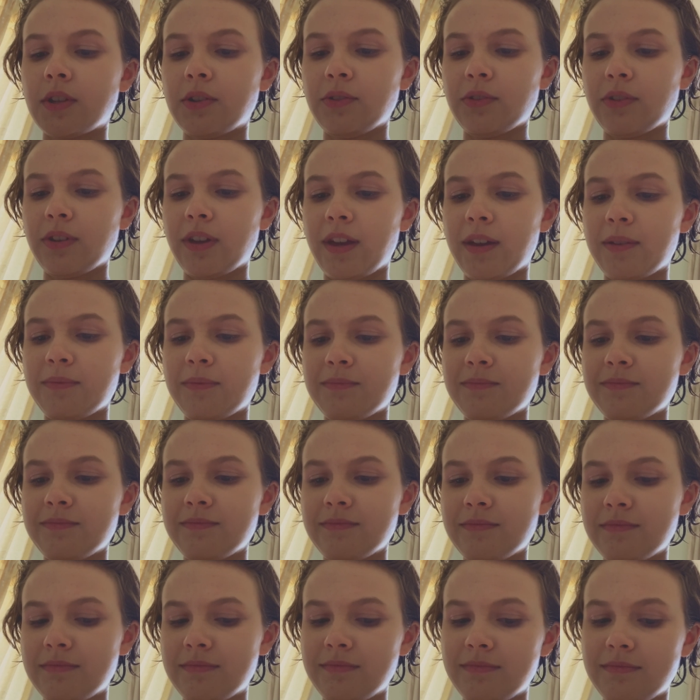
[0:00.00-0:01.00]
Okay.
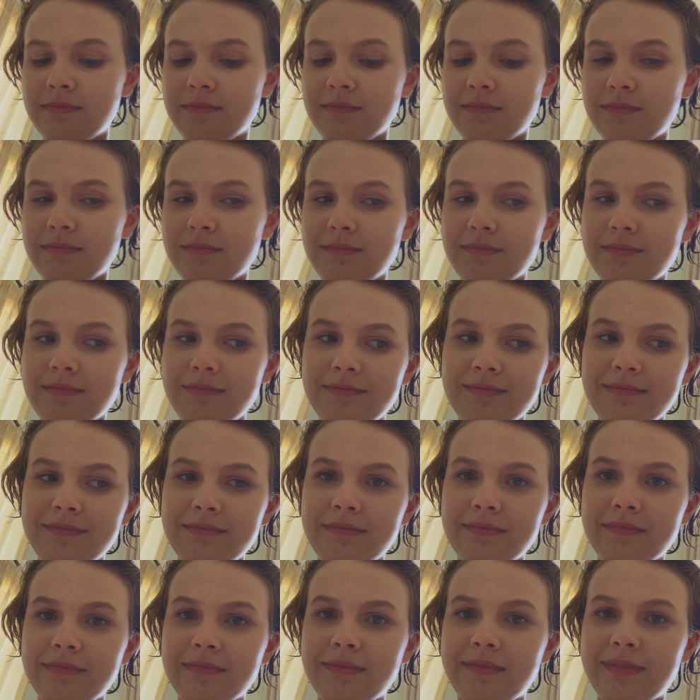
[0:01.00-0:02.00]

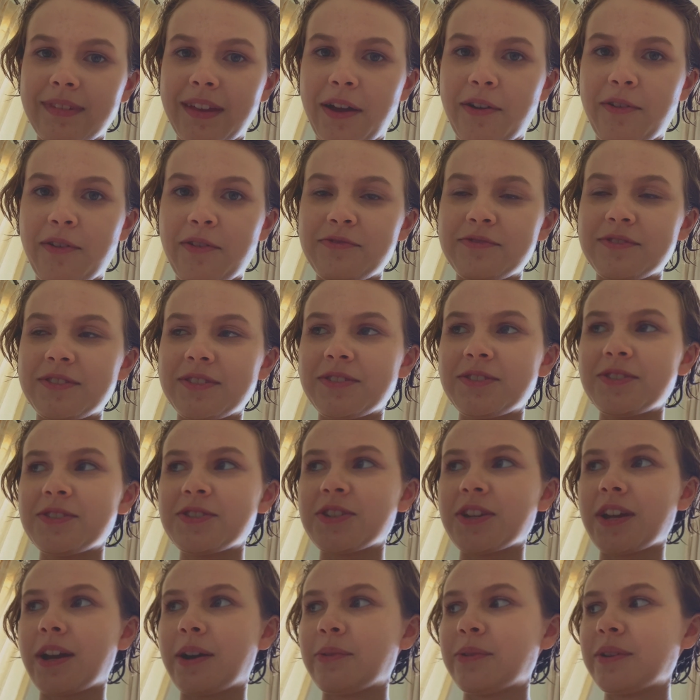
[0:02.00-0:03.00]
Now after the
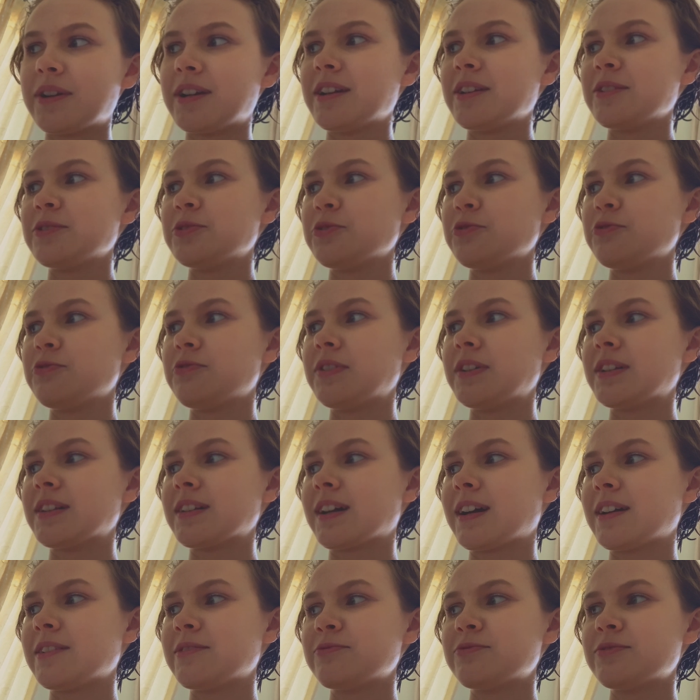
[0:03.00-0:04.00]
shower, I do feel
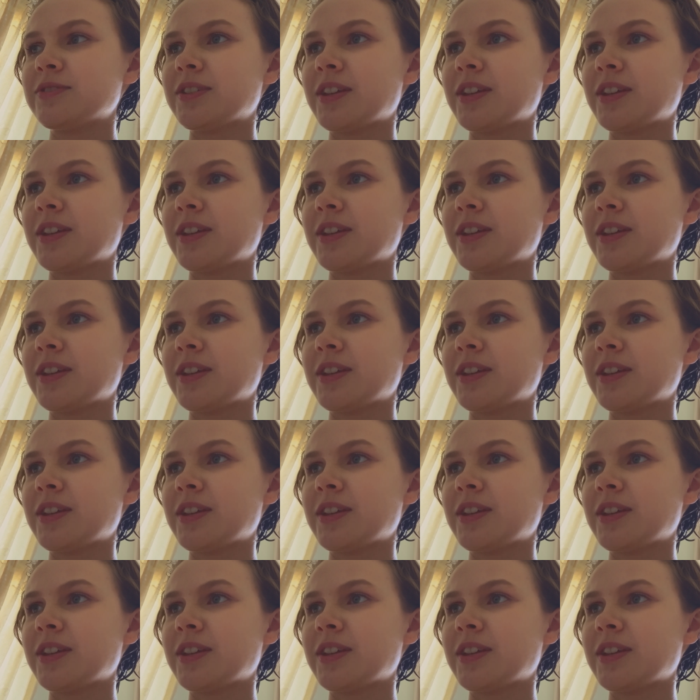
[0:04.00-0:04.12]
kind of